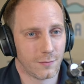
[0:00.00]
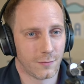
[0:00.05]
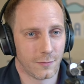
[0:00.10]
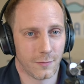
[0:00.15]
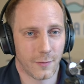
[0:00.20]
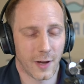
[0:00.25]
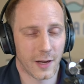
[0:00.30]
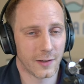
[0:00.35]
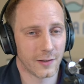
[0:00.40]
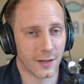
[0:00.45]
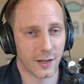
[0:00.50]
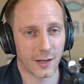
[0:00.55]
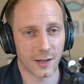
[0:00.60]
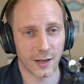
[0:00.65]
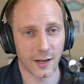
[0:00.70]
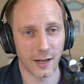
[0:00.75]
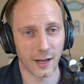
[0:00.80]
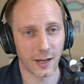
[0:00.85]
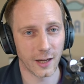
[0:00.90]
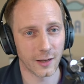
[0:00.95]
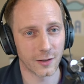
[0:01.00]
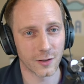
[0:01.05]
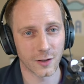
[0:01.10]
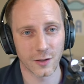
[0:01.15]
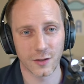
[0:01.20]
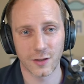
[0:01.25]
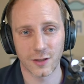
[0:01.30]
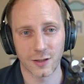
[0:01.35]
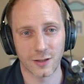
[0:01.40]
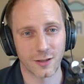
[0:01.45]
basically
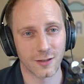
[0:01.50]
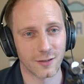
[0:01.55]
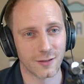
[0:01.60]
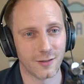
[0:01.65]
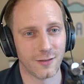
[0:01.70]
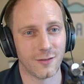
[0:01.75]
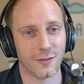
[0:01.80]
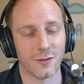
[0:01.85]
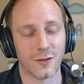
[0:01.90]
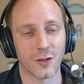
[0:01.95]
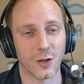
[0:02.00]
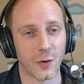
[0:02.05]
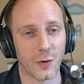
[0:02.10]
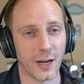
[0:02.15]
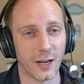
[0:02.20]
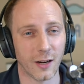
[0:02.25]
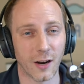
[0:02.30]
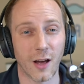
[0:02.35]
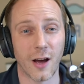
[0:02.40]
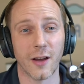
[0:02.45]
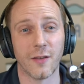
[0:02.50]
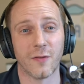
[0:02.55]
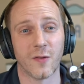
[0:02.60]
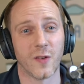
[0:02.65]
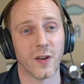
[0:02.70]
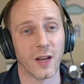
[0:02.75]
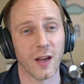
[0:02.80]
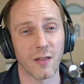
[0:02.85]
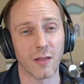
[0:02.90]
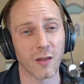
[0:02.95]
just doing life
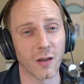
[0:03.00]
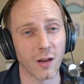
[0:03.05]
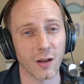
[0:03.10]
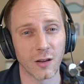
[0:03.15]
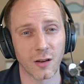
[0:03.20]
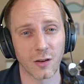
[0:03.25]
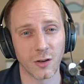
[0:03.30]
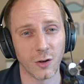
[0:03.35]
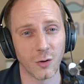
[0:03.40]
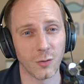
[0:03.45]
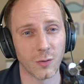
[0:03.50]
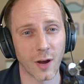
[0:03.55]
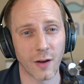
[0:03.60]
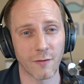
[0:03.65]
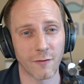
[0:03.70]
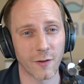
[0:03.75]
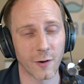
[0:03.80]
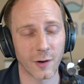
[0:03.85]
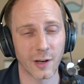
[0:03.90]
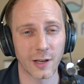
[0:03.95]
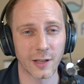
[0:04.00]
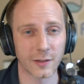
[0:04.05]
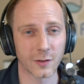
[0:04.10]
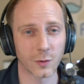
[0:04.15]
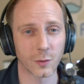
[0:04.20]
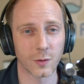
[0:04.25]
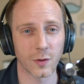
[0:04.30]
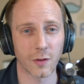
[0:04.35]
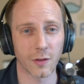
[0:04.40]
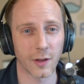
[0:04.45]
together. You have very
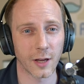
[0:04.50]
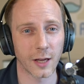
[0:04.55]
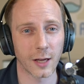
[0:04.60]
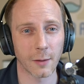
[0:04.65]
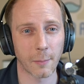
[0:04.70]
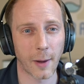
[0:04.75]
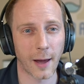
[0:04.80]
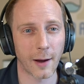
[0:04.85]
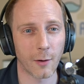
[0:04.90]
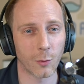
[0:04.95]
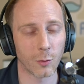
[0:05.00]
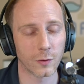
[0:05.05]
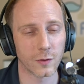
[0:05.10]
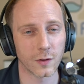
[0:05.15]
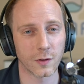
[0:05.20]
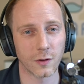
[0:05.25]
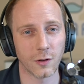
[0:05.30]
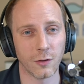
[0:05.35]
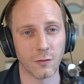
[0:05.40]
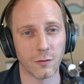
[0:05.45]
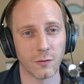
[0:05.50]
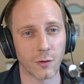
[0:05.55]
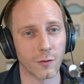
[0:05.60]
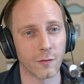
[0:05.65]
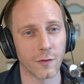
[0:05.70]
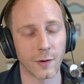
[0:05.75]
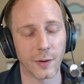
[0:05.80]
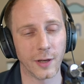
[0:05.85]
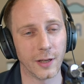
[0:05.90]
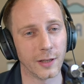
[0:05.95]
little to think about. You've got
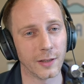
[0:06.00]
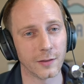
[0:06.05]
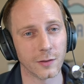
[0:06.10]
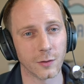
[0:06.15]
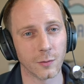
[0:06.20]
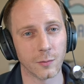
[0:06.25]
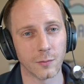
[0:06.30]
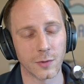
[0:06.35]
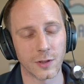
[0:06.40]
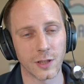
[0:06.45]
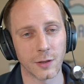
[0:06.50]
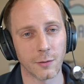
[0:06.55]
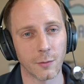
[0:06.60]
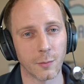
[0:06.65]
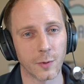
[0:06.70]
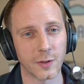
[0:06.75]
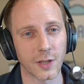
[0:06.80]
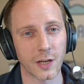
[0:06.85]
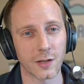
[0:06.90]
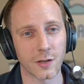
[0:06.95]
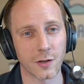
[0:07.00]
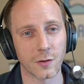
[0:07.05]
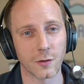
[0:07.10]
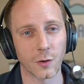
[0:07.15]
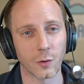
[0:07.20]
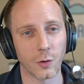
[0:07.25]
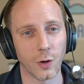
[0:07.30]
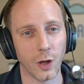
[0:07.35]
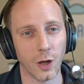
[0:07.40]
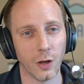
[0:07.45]
very little material possessions
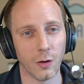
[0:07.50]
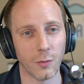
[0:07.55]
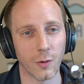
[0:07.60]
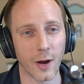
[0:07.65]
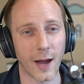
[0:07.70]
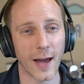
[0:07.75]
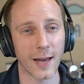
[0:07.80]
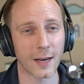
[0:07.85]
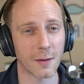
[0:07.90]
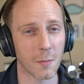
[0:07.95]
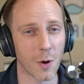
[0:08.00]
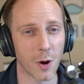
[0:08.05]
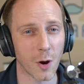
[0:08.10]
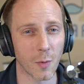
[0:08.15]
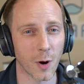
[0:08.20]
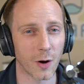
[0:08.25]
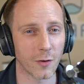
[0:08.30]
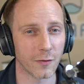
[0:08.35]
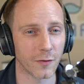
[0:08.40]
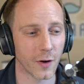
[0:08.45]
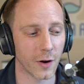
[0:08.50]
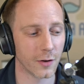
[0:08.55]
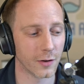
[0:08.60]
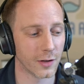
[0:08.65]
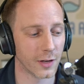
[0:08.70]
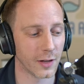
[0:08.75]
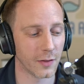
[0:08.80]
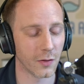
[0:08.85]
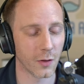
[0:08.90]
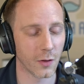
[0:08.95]
on you. I had a mobile phone,
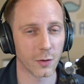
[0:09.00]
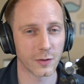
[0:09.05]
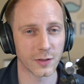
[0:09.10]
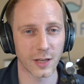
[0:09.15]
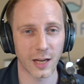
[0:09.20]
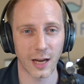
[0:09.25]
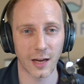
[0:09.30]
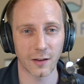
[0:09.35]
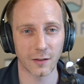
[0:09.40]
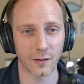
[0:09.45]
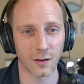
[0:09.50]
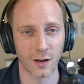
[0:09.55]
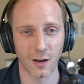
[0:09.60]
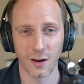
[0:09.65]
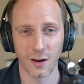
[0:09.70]
and in those days,